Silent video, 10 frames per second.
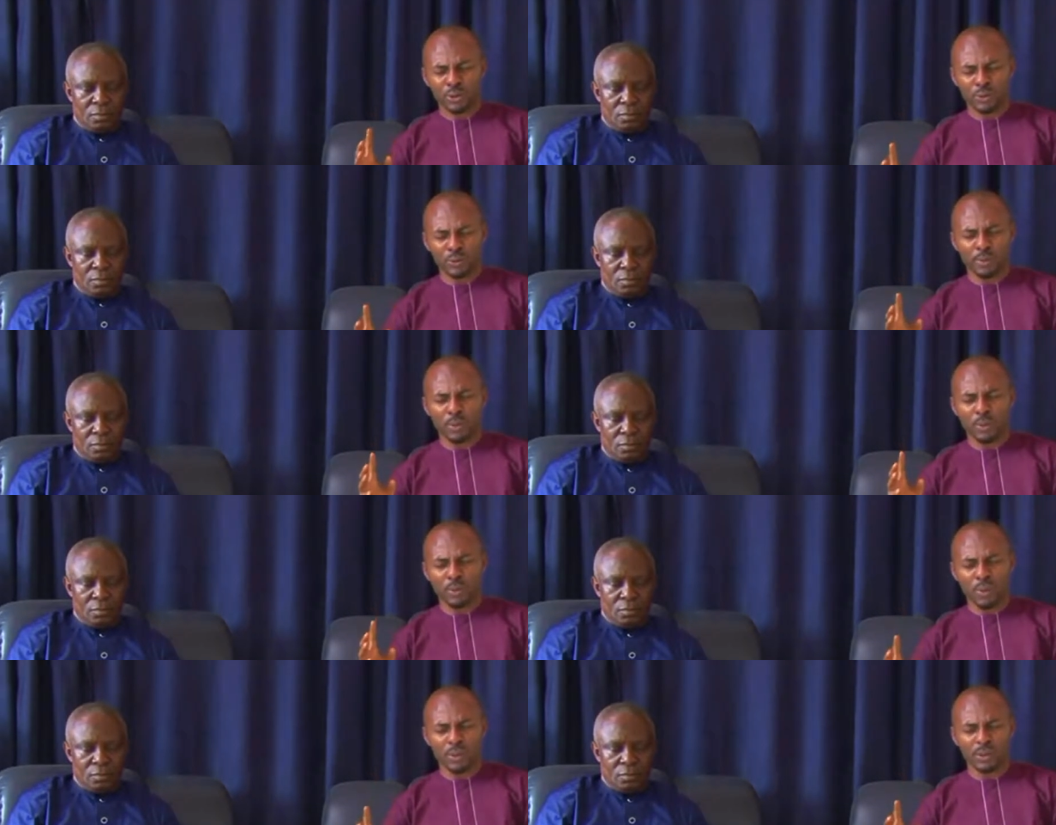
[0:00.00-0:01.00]
Speaker 1: truth from your
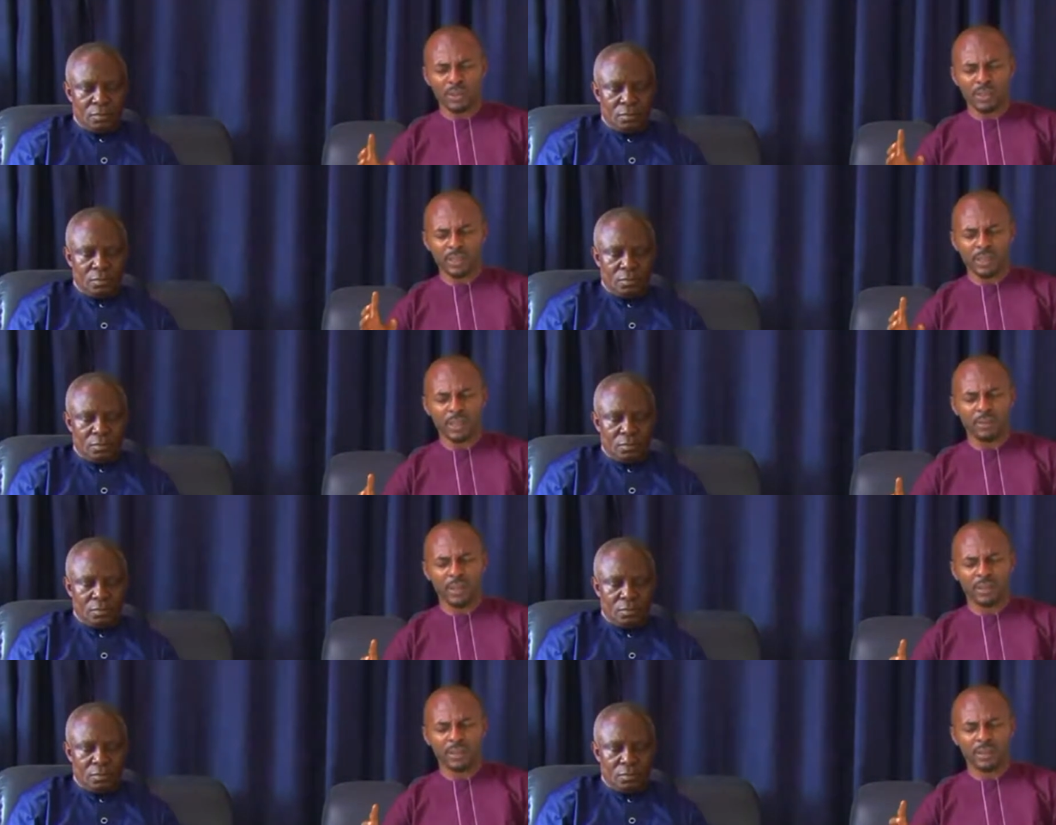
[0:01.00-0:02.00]
word this
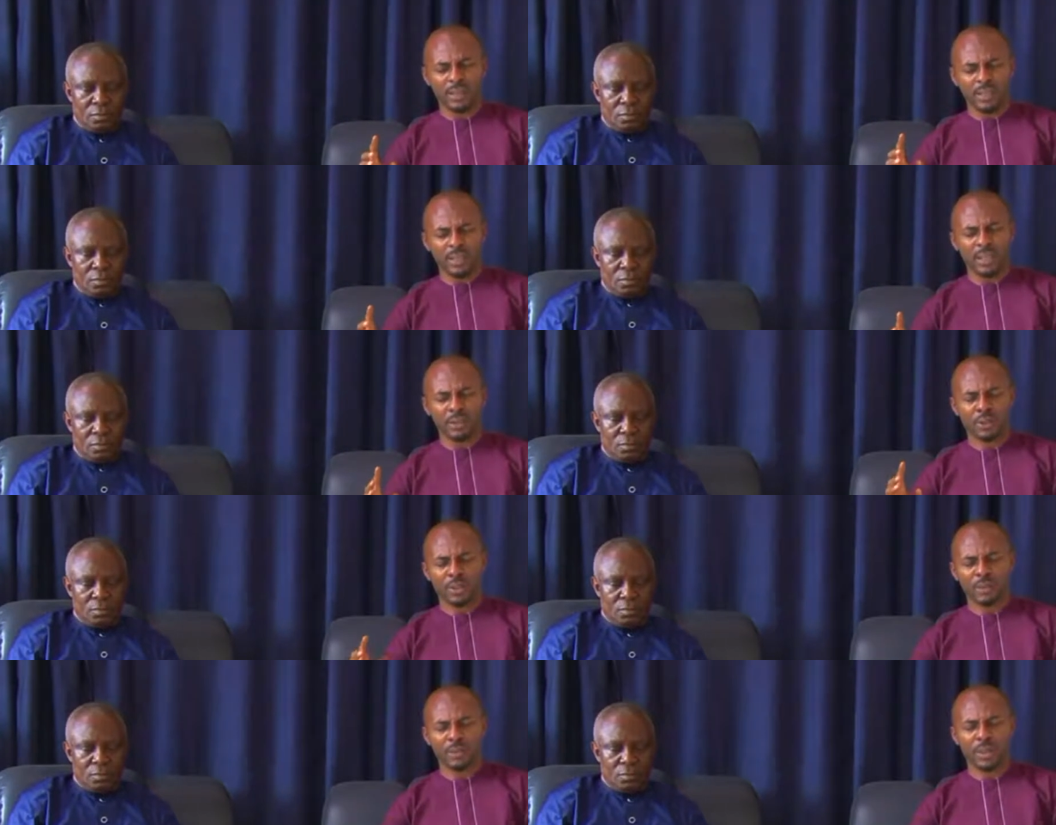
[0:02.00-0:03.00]
evening. Let
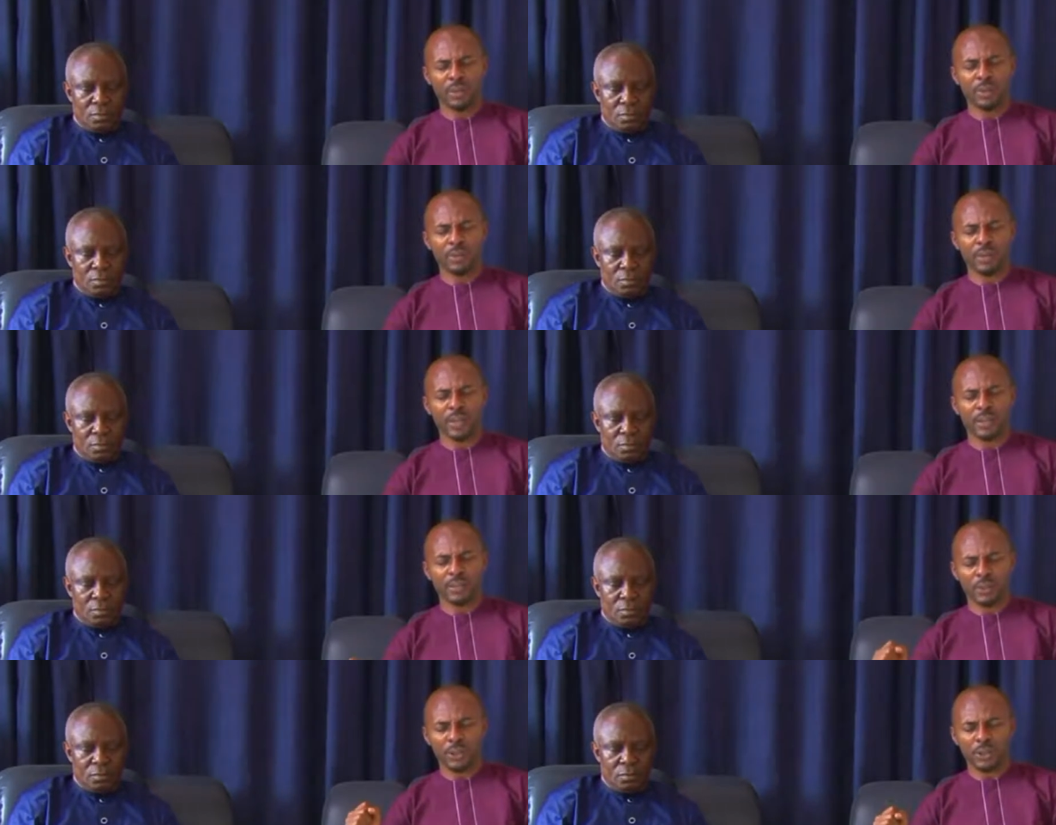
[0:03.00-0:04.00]
your name be
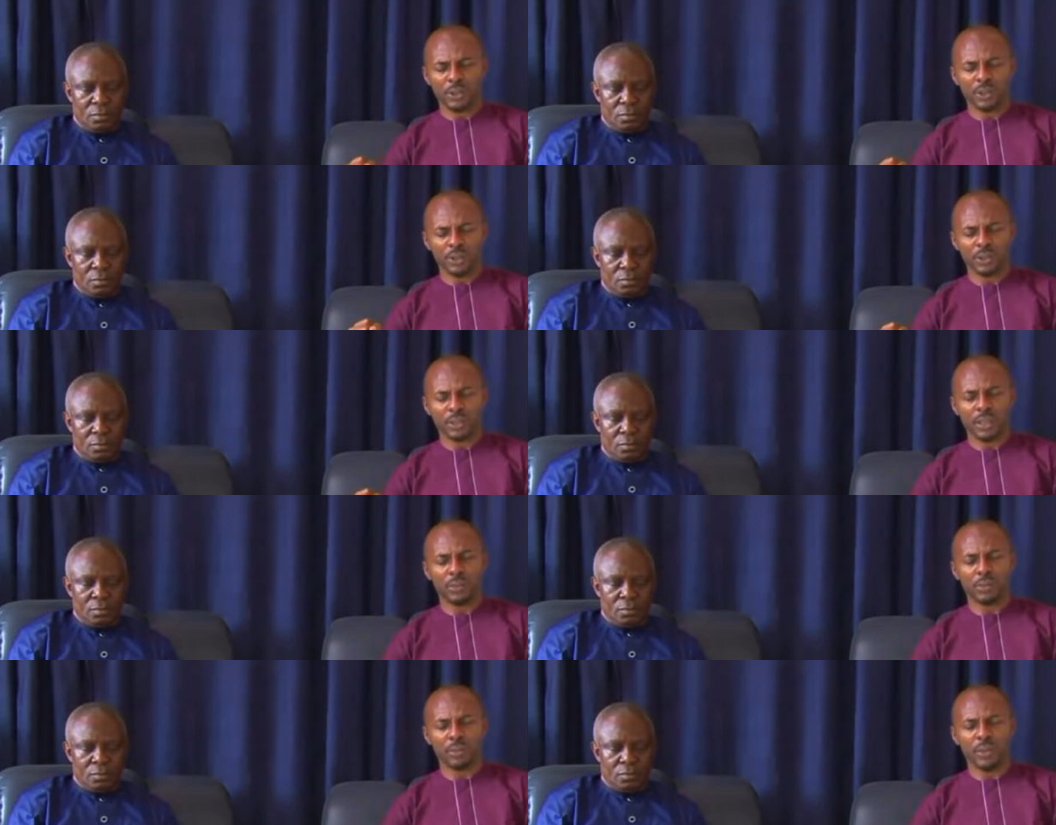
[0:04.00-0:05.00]
glorified. In Jesus'
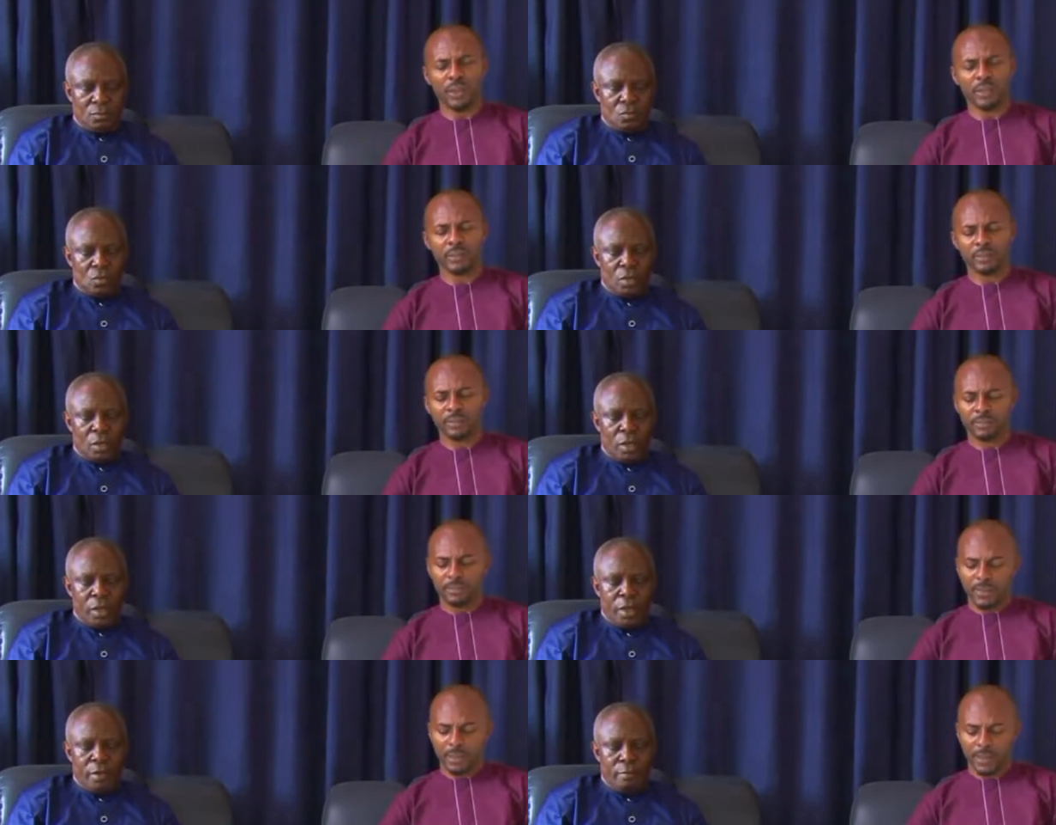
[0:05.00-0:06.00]
name we pray.
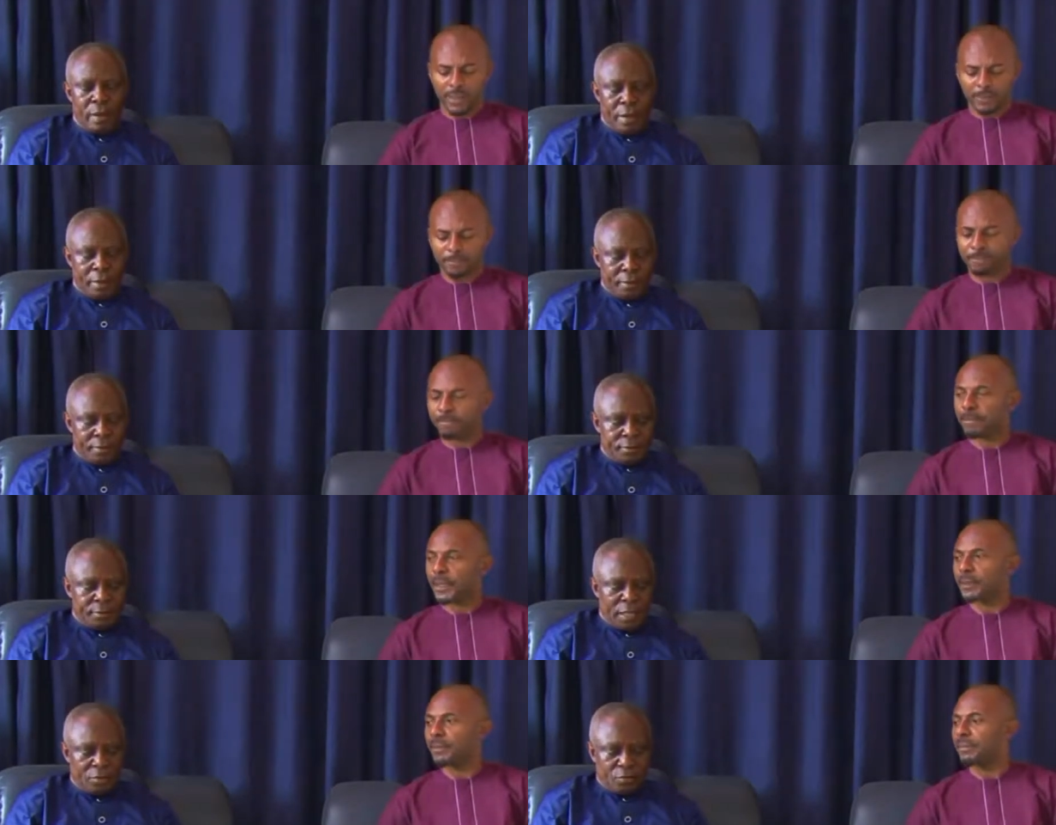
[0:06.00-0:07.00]
Speaker 2: Amen.
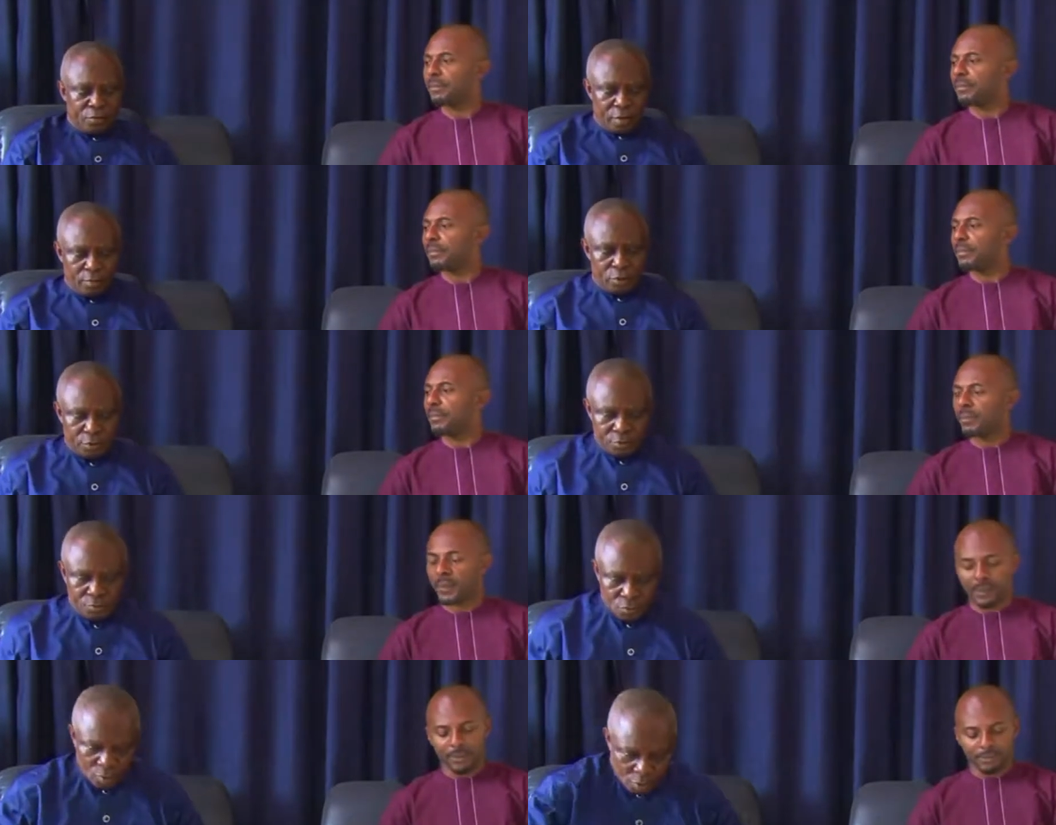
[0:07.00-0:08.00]
Thank you very much.
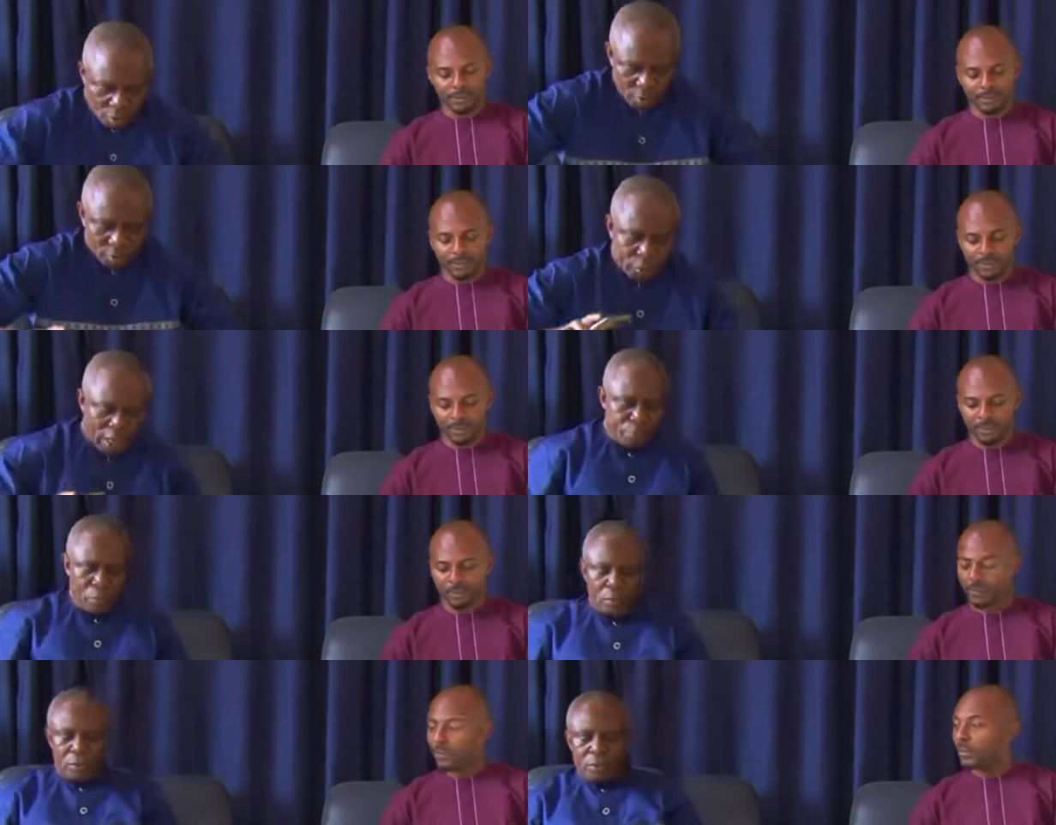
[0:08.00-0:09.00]

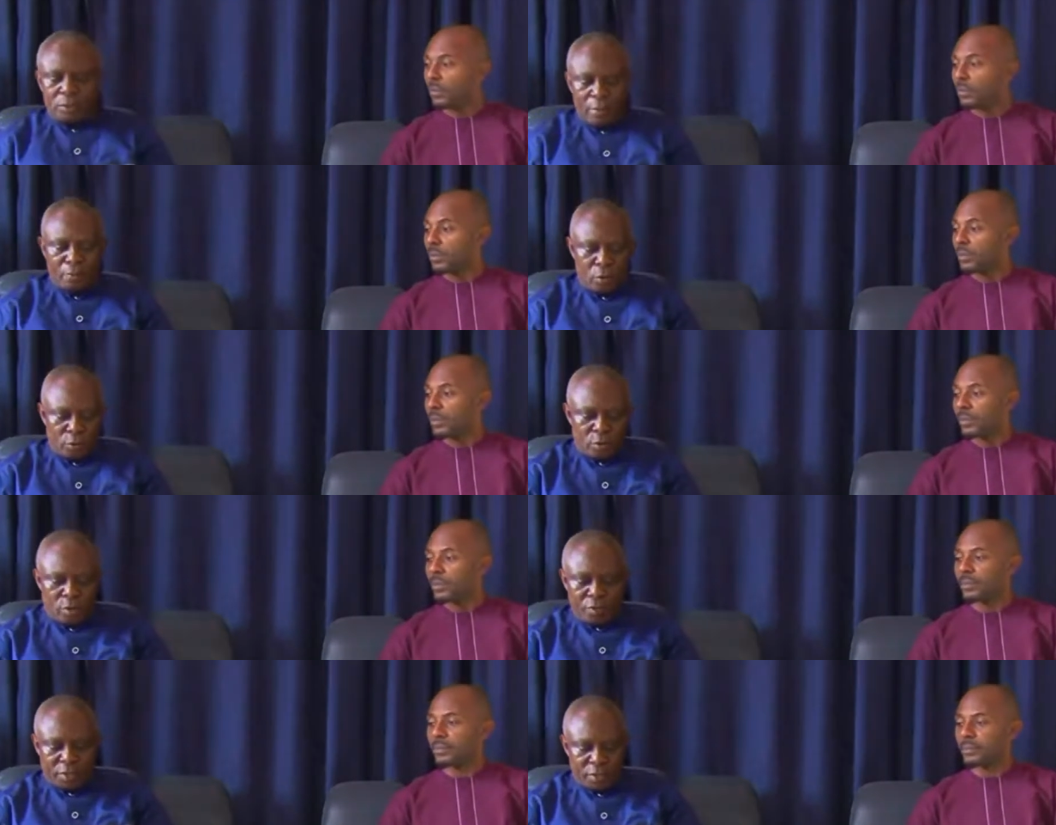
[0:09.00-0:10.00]
Tripod, the tripod
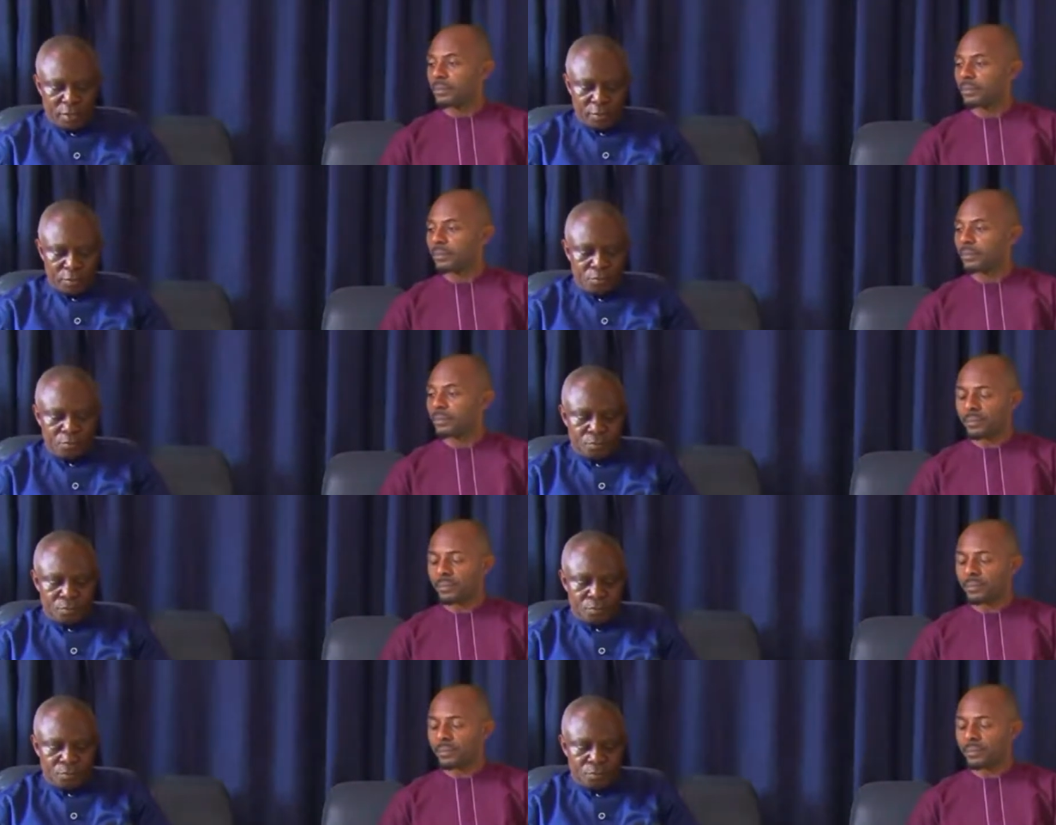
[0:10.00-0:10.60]
of the kingdom.